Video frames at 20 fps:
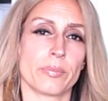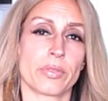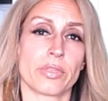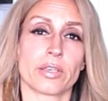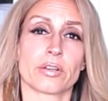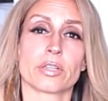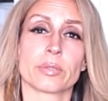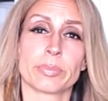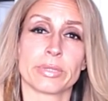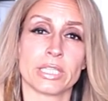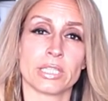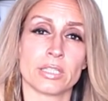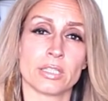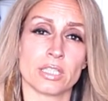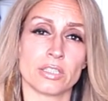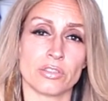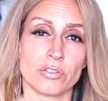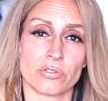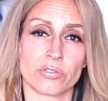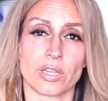
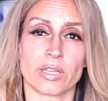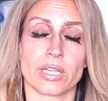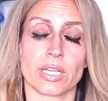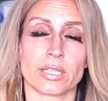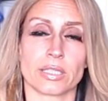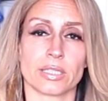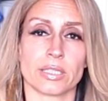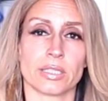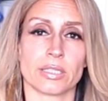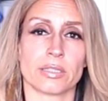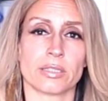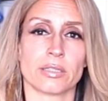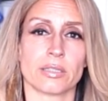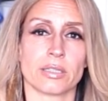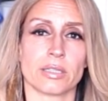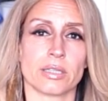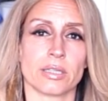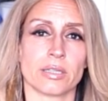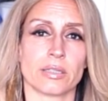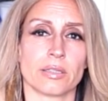therapy, and you send that in,
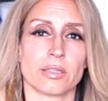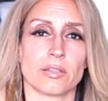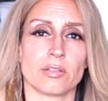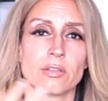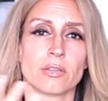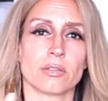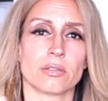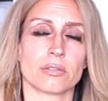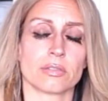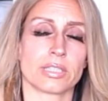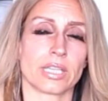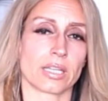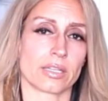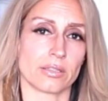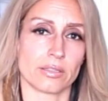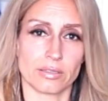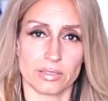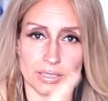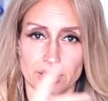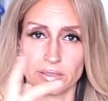and they'll
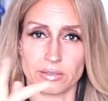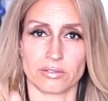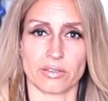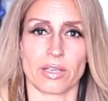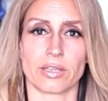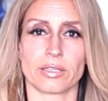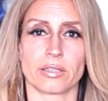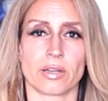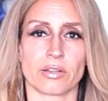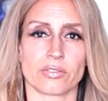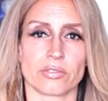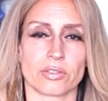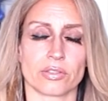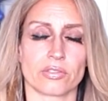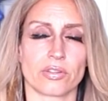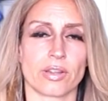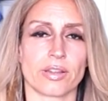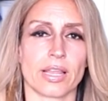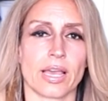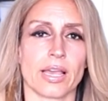get the
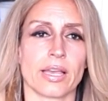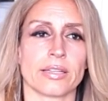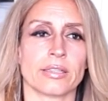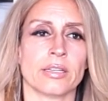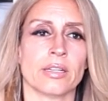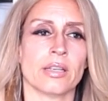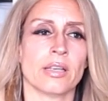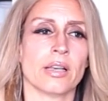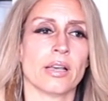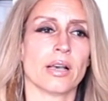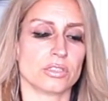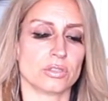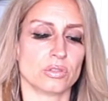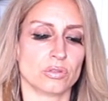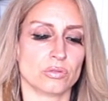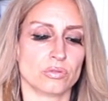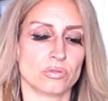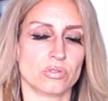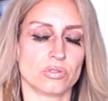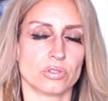diagnostics on that.
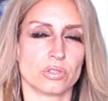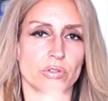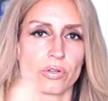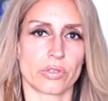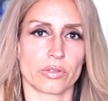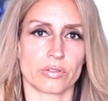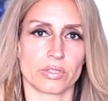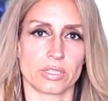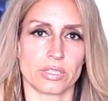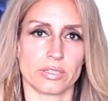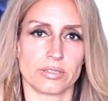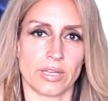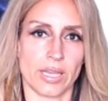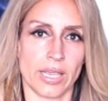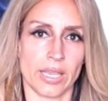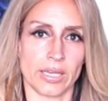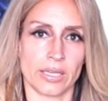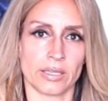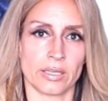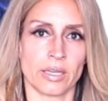You do your
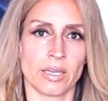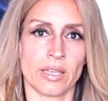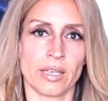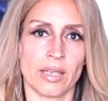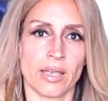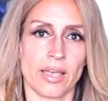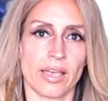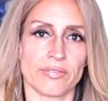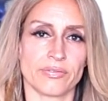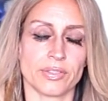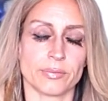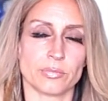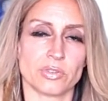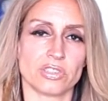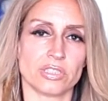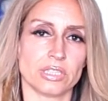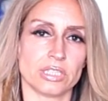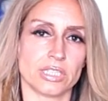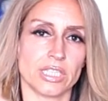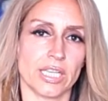30-day
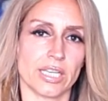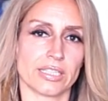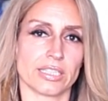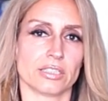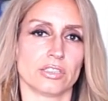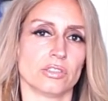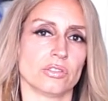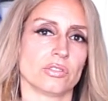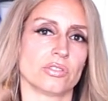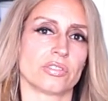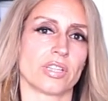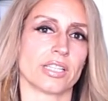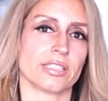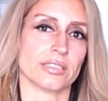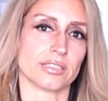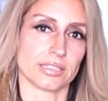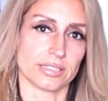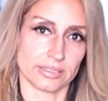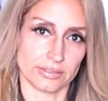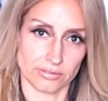FMT, and then you
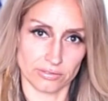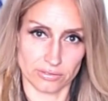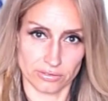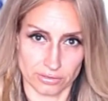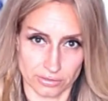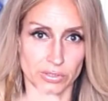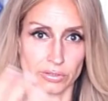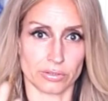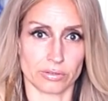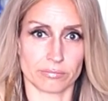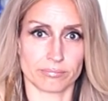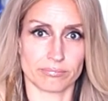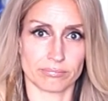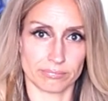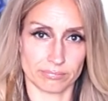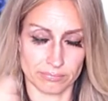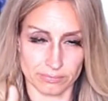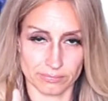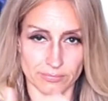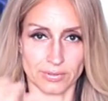send in your
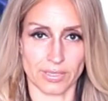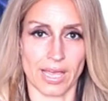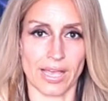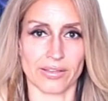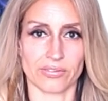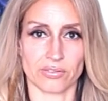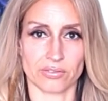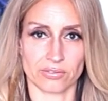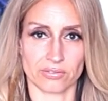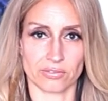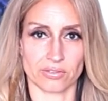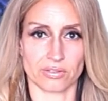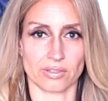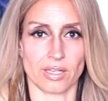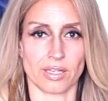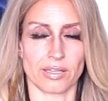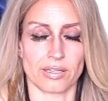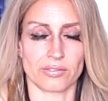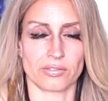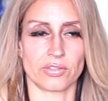last
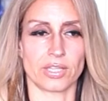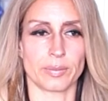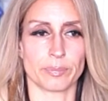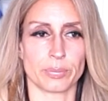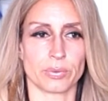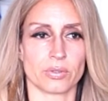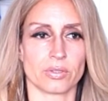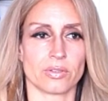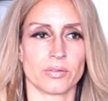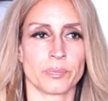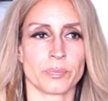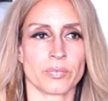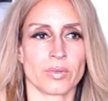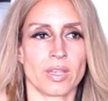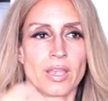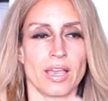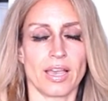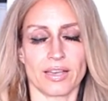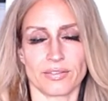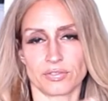sample
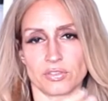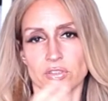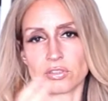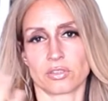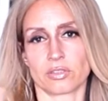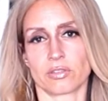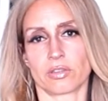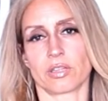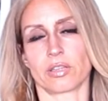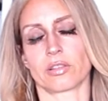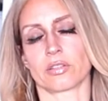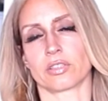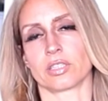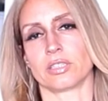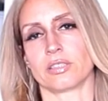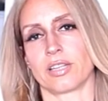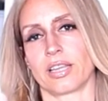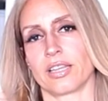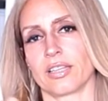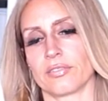after the
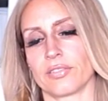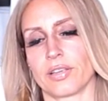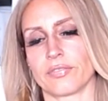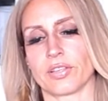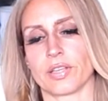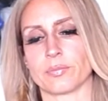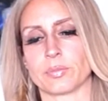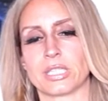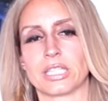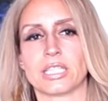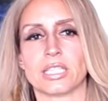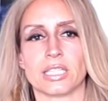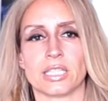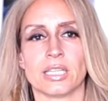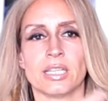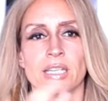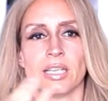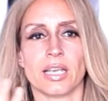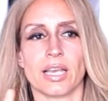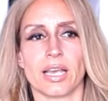30-day of
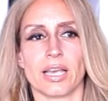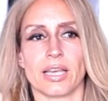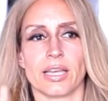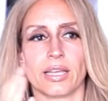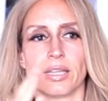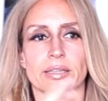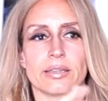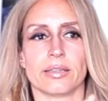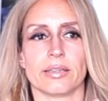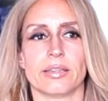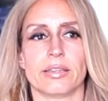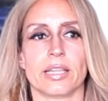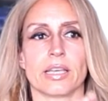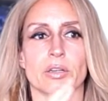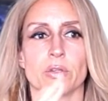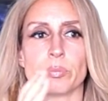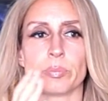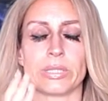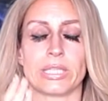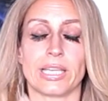FMT, and
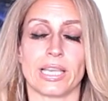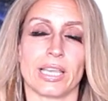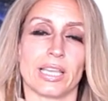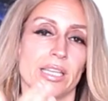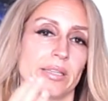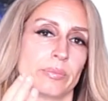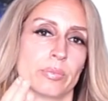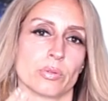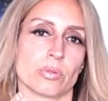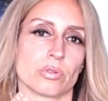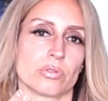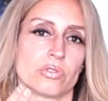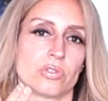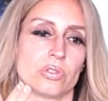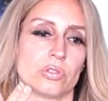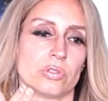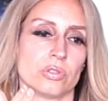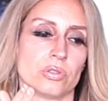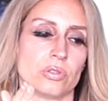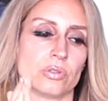they'll be able
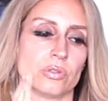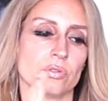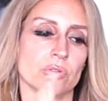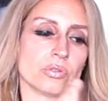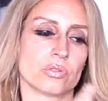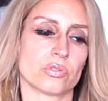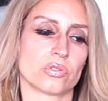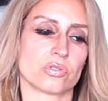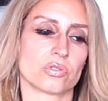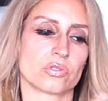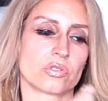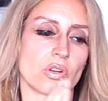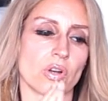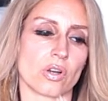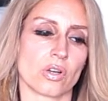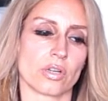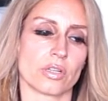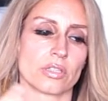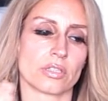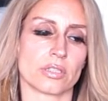to
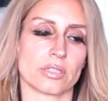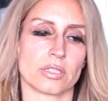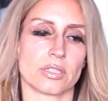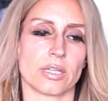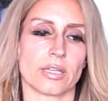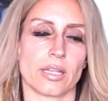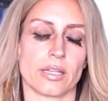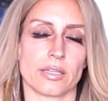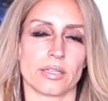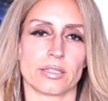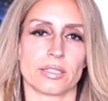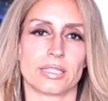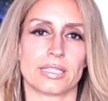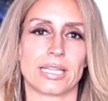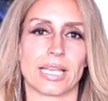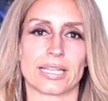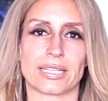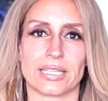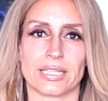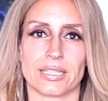start
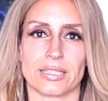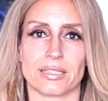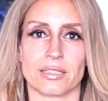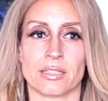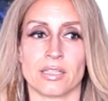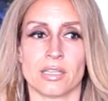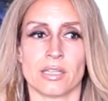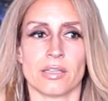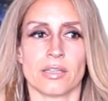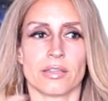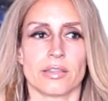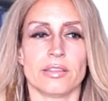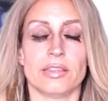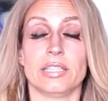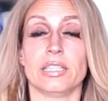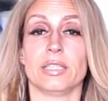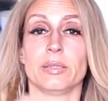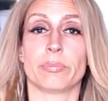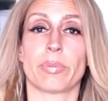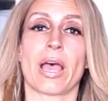getting
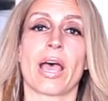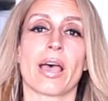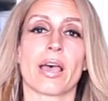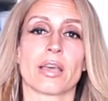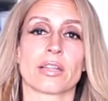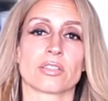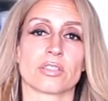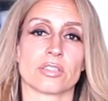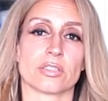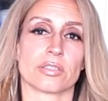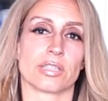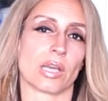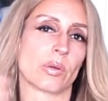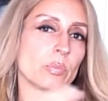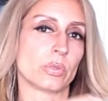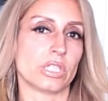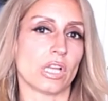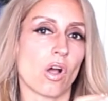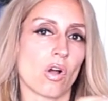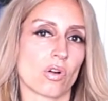the pattern
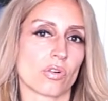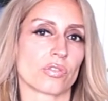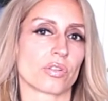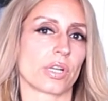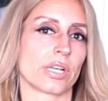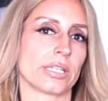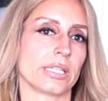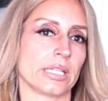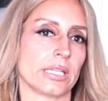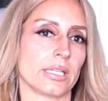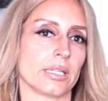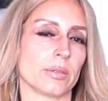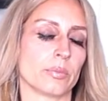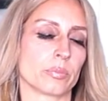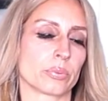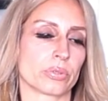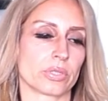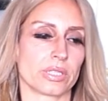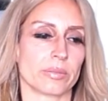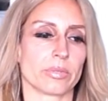that we already
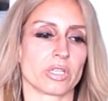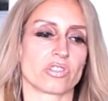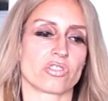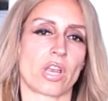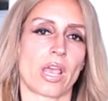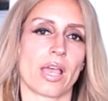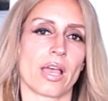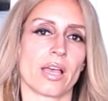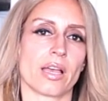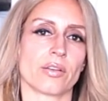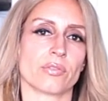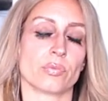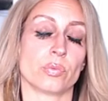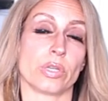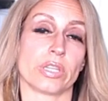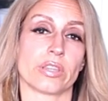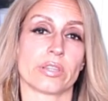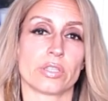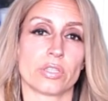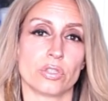pretty much have
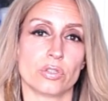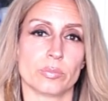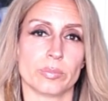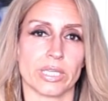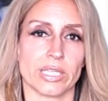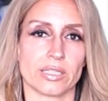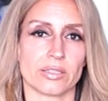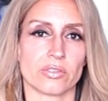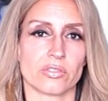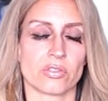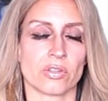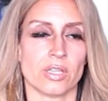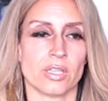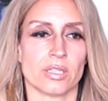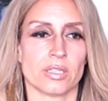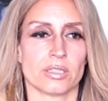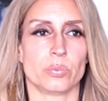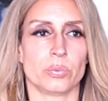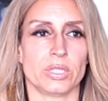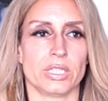with humans.
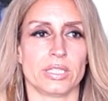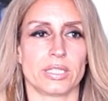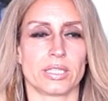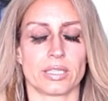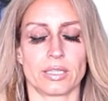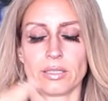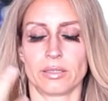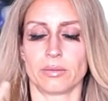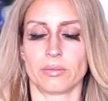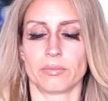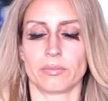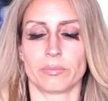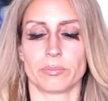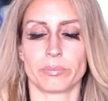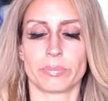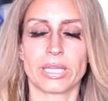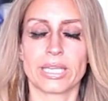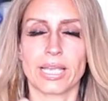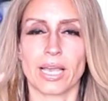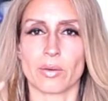We can
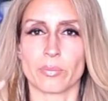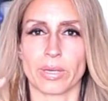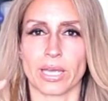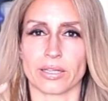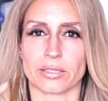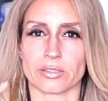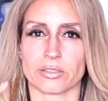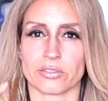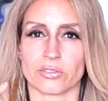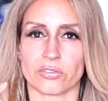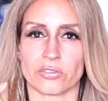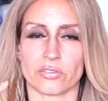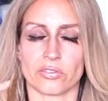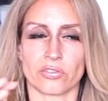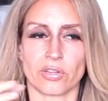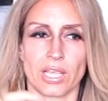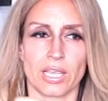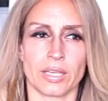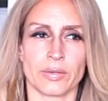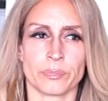pick out patterns and
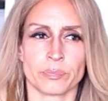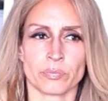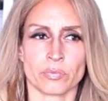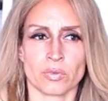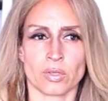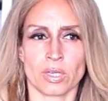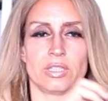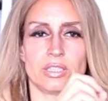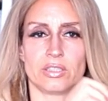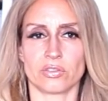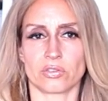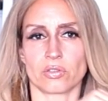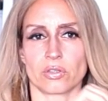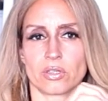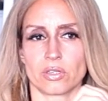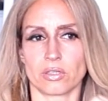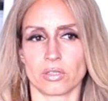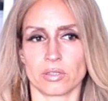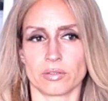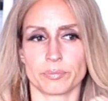say, these
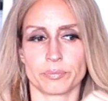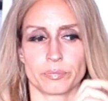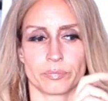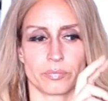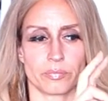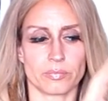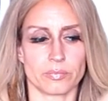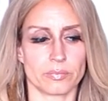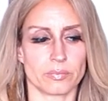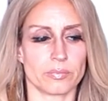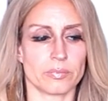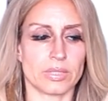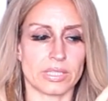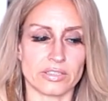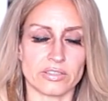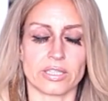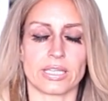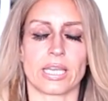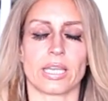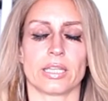are
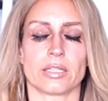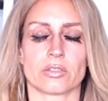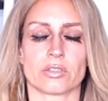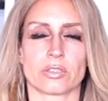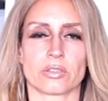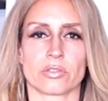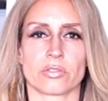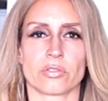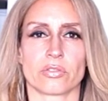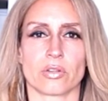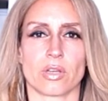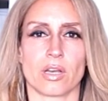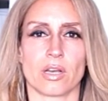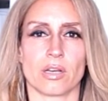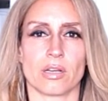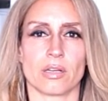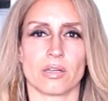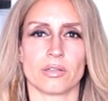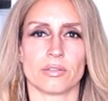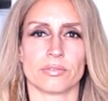indicators
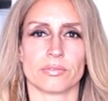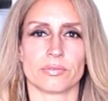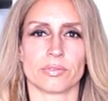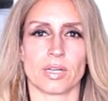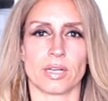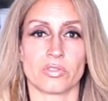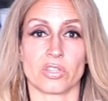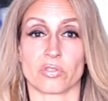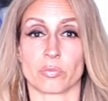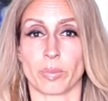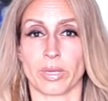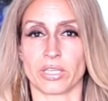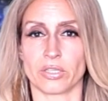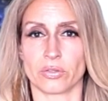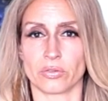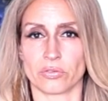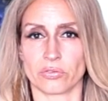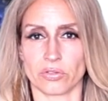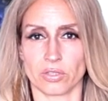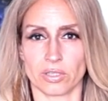of
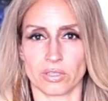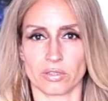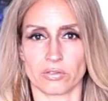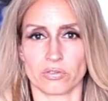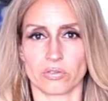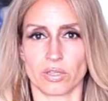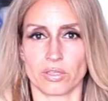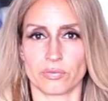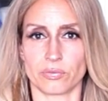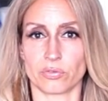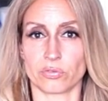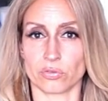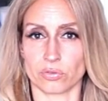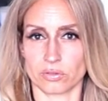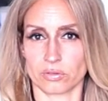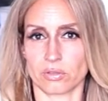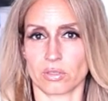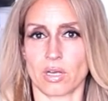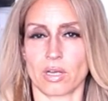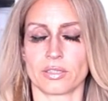dysbiosis, of
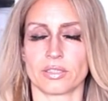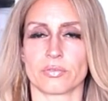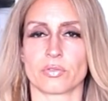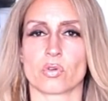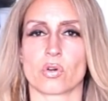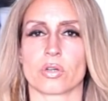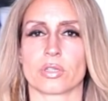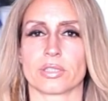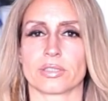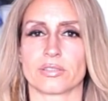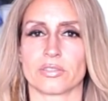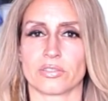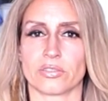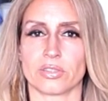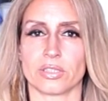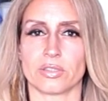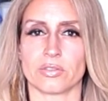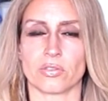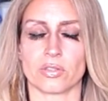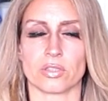certain kind of chronic
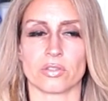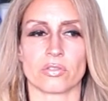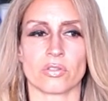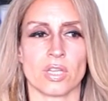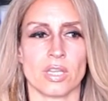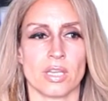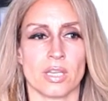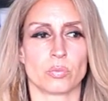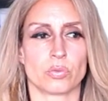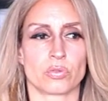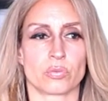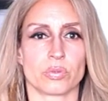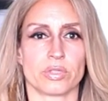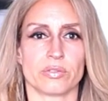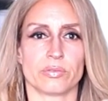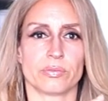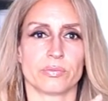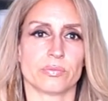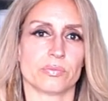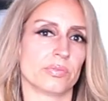diseases, which
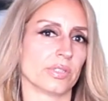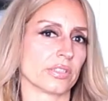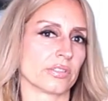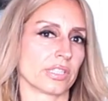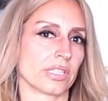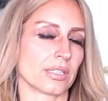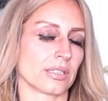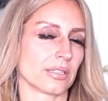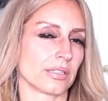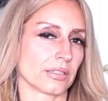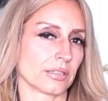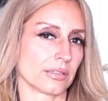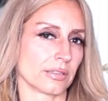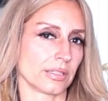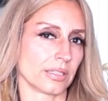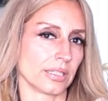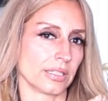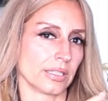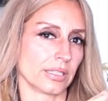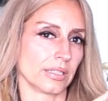we've very
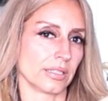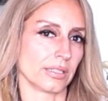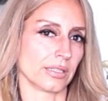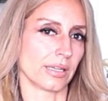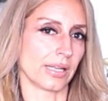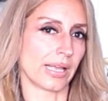clearly